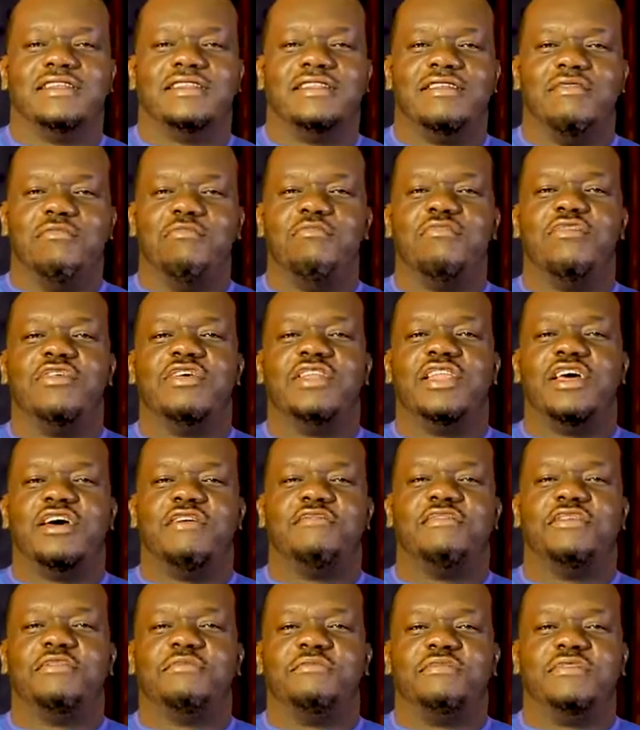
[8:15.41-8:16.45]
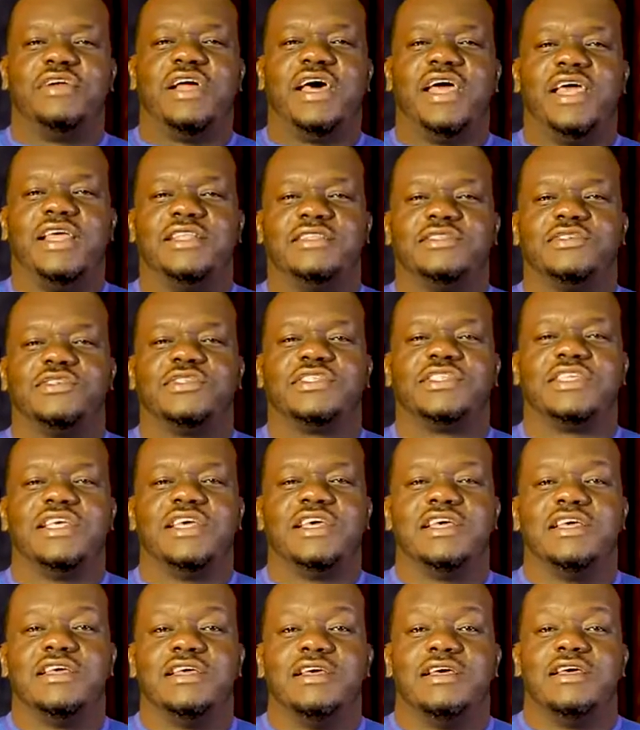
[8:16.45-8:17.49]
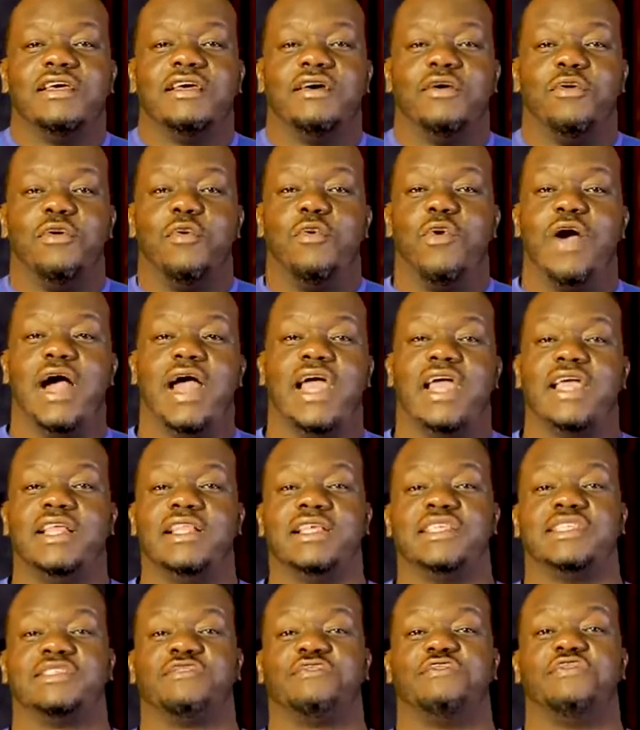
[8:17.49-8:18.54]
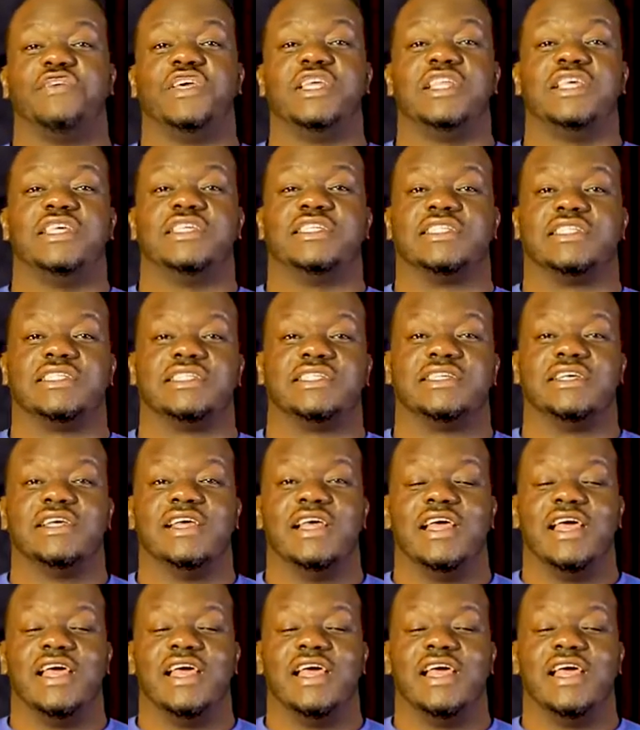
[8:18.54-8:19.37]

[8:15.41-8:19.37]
the mother of the bride, to say, Wine is finished.